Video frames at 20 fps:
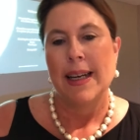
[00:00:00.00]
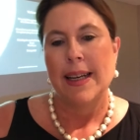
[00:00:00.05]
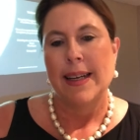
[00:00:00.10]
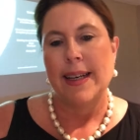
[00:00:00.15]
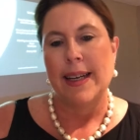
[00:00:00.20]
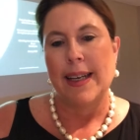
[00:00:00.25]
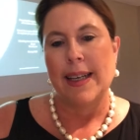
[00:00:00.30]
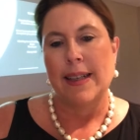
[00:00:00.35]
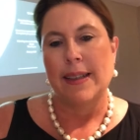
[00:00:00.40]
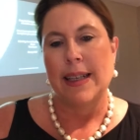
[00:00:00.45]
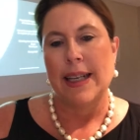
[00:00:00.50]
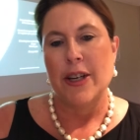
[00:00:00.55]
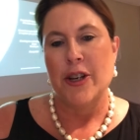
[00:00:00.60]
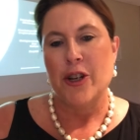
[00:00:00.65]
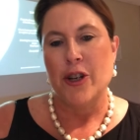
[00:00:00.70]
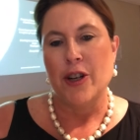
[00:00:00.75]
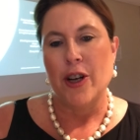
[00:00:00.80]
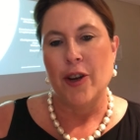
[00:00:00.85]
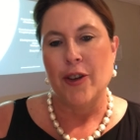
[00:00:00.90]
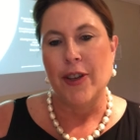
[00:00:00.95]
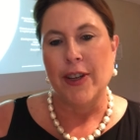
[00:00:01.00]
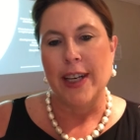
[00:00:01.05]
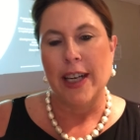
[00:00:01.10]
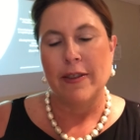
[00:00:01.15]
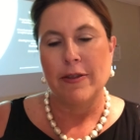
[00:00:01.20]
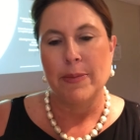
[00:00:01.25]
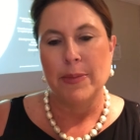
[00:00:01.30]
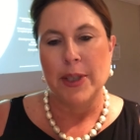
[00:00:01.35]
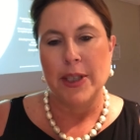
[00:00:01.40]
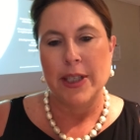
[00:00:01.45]
Now, as you know, the
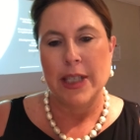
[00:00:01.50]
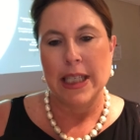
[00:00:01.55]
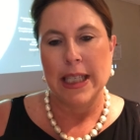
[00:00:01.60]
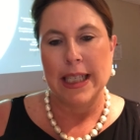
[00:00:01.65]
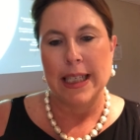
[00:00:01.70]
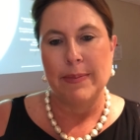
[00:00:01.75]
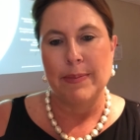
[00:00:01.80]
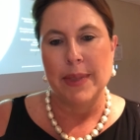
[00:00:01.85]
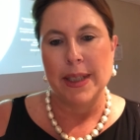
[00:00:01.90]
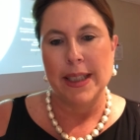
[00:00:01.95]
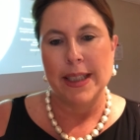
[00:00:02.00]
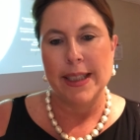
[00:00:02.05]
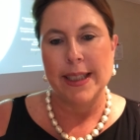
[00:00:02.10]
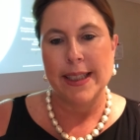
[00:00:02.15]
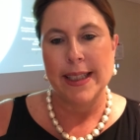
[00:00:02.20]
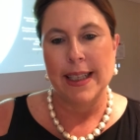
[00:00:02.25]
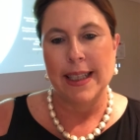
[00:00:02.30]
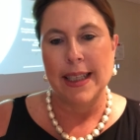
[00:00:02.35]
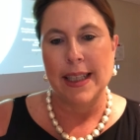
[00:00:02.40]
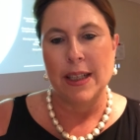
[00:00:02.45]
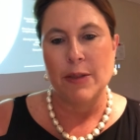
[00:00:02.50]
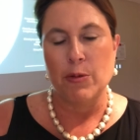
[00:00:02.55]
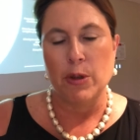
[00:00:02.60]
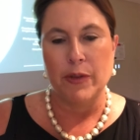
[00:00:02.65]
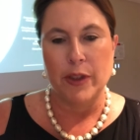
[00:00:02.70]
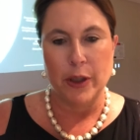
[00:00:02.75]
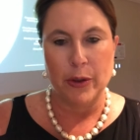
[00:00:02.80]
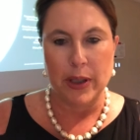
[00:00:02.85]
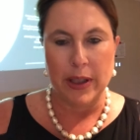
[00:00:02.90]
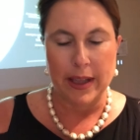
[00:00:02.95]
government um, is uh,
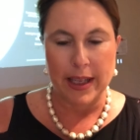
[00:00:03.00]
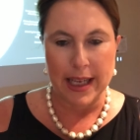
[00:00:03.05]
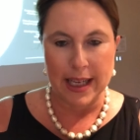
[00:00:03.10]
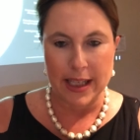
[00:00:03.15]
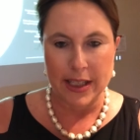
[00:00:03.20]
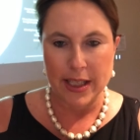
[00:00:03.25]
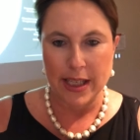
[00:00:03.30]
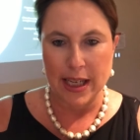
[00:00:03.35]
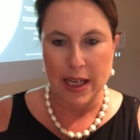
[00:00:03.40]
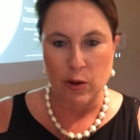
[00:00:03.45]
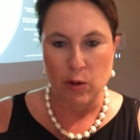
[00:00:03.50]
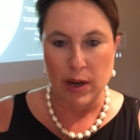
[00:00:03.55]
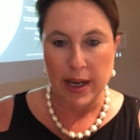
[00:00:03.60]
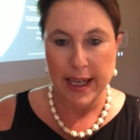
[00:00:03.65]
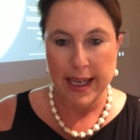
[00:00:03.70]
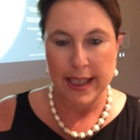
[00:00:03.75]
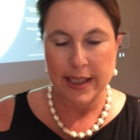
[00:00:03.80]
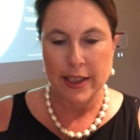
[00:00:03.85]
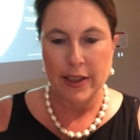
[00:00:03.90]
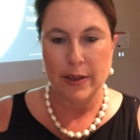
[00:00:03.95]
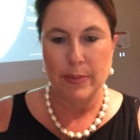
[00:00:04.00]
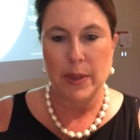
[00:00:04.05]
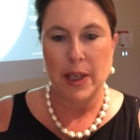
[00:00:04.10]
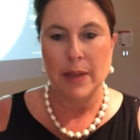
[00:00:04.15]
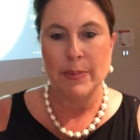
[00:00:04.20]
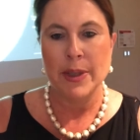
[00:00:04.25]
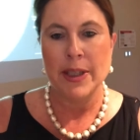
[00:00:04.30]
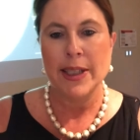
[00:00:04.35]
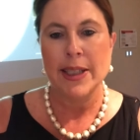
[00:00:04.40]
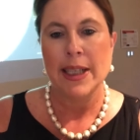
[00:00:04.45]
reviewing the RTRA Act at the
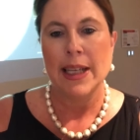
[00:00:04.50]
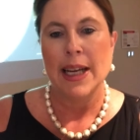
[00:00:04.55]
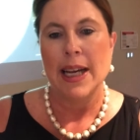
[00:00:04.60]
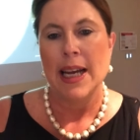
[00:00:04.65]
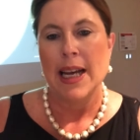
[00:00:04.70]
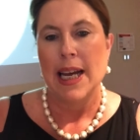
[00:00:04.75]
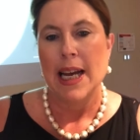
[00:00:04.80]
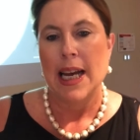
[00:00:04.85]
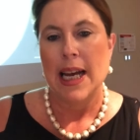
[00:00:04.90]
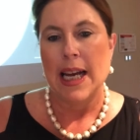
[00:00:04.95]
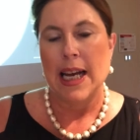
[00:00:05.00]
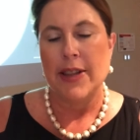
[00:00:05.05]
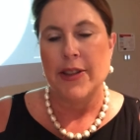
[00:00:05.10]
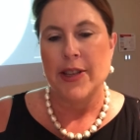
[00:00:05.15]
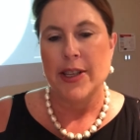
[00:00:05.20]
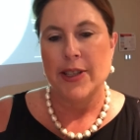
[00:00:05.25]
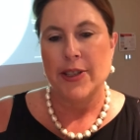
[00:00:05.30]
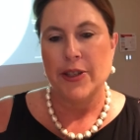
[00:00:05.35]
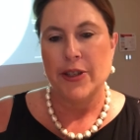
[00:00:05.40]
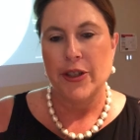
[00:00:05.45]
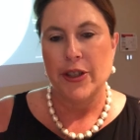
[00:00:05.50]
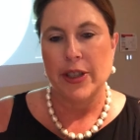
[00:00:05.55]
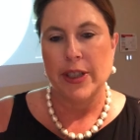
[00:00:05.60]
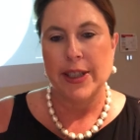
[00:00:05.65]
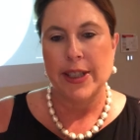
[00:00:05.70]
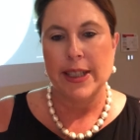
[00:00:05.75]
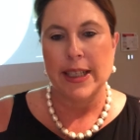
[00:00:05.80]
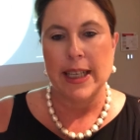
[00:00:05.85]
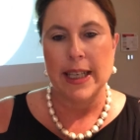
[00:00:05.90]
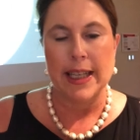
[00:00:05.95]
moment, and this is
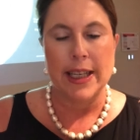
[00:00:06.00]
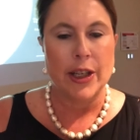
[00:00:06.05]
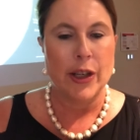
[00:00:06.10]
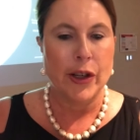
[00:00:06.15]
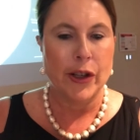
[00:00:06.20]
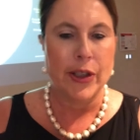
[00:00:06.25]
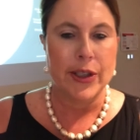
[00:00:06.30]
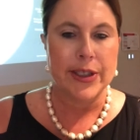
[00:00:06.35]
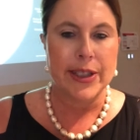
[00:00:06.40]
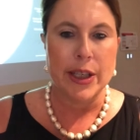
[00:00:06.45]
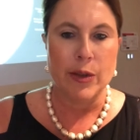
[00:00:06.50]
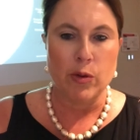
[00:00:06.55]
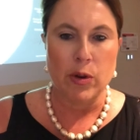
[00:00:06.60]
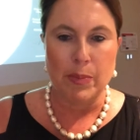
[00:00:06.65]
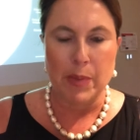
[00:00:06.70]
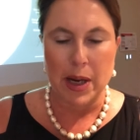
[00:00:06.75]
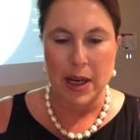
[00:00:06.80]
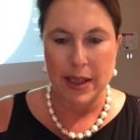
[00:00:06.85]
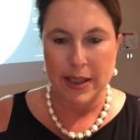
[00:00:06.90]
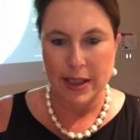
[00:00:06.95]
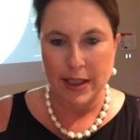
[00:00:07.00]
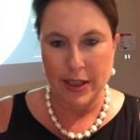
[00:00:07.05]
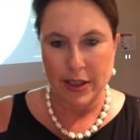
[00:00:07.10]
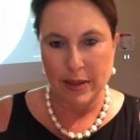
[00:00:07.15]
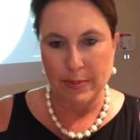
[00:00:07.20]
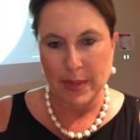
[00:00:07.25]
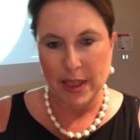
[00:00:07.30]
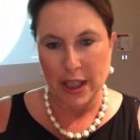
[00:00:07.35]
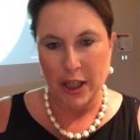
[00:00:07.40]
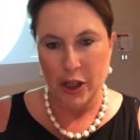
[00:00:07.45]
just a courtesy reminder
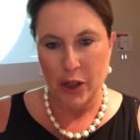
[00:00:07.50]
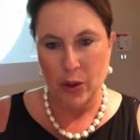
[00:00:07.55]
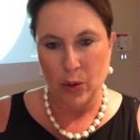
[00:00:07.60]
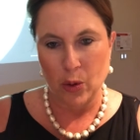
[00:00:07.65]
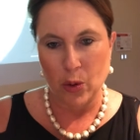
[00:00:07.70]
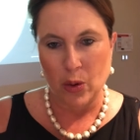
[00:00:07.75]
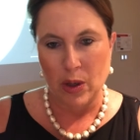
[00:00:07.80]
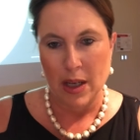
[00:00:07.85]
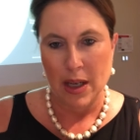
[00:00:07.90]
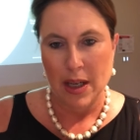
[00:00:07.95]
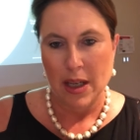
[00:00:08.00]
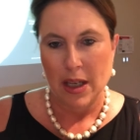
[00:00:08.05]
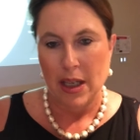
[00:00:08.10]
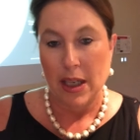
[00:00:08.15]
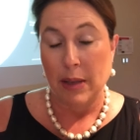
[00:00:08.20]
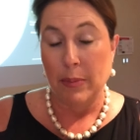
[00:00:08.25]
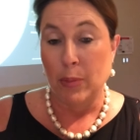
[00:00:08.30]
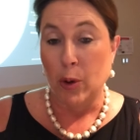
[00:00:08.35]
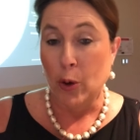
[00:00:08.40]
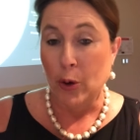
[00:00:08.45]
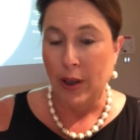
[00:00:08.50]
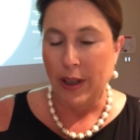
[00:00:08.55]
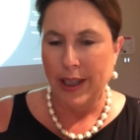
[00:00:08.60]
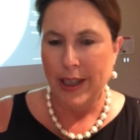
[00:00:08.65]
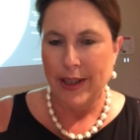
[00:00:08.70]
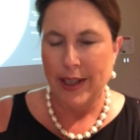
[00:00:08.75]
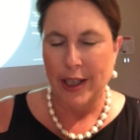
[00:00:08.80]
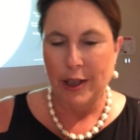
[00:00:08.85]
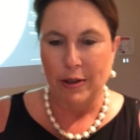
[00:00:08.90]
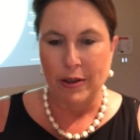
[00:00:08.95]
to make sure,
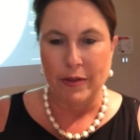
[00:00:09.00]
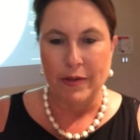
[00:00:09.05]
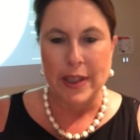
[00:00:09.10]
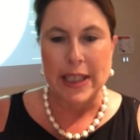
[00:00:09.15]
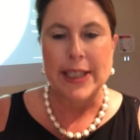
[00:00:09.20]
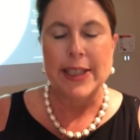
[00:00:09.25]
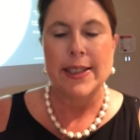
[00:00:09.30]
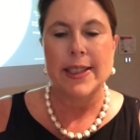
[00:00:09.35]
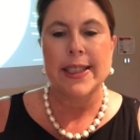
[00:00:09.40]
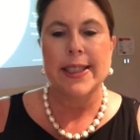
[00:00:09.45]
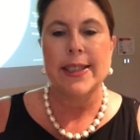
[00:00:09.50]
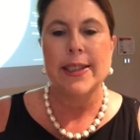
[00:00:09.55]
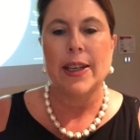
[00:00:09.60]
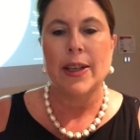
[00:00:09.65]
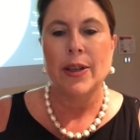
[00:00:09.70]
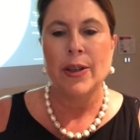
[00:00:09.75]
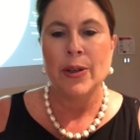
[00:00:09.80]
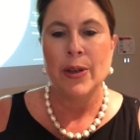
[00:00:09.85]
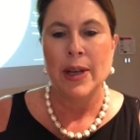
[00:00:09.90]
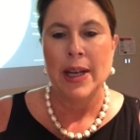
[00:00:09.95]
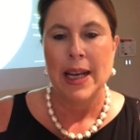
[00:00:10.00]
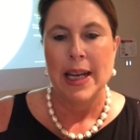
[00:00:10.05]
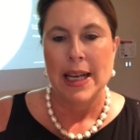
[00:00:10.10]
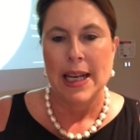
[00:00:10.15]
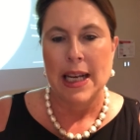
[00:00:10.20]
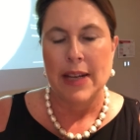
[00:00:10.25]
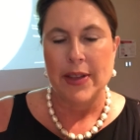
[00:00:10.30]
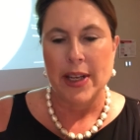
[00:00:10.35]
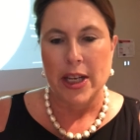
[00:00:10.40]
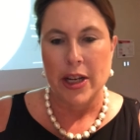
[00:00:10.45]
importantly, that your investors know
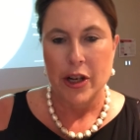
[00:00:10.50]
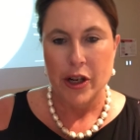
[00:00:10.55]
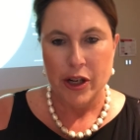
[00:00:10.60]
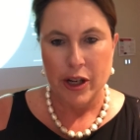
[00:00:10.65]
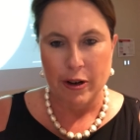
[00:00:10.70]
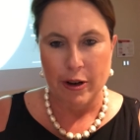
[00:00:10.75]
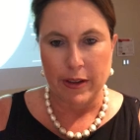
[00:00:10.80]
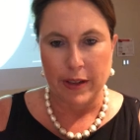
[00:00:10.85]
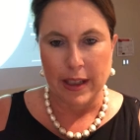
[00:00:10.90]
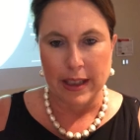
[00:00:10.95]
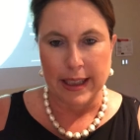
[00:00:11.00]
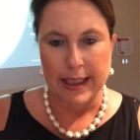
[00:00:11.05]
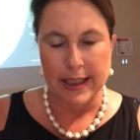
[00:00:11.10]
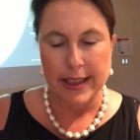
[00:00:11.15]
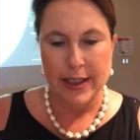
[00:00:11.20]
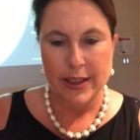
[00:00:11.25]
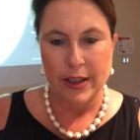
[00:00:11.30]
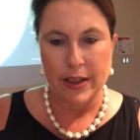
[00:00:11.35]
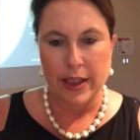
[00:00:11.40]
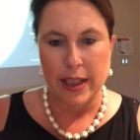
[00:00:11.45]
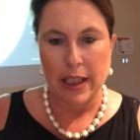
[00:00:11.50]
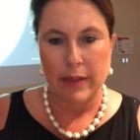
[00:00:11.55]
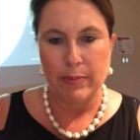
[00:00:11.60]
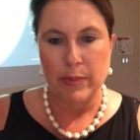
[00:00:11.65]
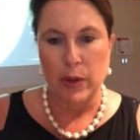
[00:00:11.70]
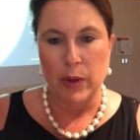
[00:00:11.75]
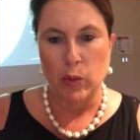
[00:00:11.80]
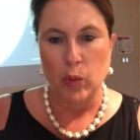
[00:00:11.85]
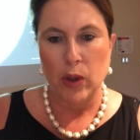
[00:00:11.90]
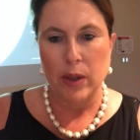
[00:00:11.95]
and that you're sharing the links to the
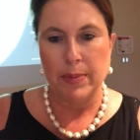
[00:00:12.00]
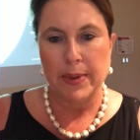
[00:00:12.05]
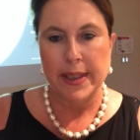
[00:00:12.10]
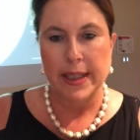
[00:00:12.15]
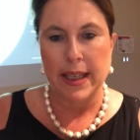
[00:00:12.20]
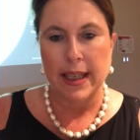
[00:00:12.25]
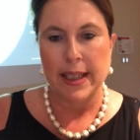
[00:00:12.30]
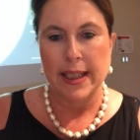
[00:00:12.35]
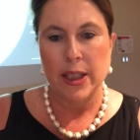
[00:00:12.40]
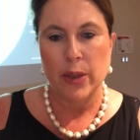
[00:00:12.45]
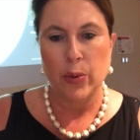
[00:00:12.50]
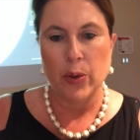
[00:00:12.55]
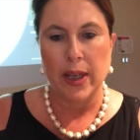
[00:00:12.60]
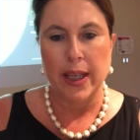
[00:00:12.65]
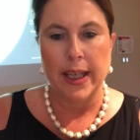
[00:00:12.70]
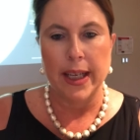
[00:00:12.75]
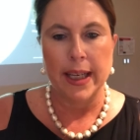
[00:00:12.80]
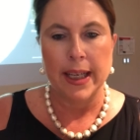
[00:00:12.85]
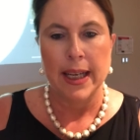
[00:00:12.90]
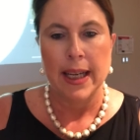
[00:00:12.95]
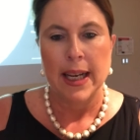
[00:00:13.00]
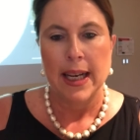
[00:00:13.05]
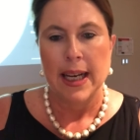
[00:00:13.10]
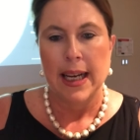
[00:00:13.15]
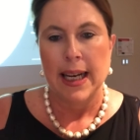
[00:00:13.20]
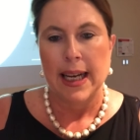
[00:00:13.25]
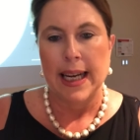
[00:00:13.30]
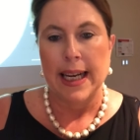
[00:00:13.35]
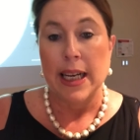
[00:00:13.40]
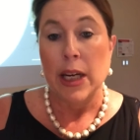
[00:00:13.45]
government website where
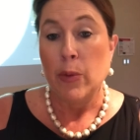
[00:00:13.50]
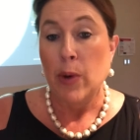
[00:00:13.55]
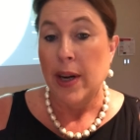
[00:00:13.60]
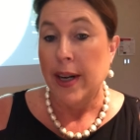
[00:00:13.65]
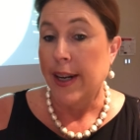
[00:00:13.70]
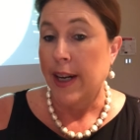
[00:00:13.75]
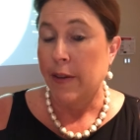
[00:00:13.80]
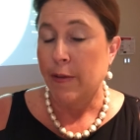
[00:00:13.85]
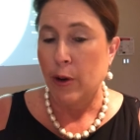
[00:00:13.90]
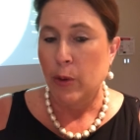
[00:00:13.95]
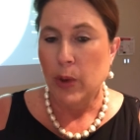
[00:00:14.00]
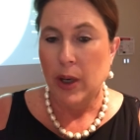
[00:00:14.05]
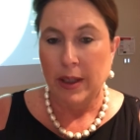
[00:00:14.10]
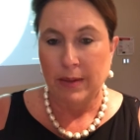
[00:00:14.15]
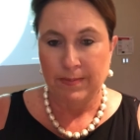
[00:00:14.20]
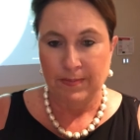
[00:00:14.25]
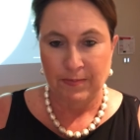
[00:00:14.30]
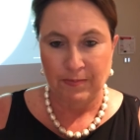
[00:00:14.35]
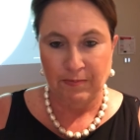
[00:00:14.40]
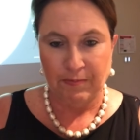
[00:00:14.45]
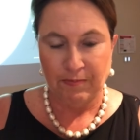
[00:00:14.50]
anyone and everyone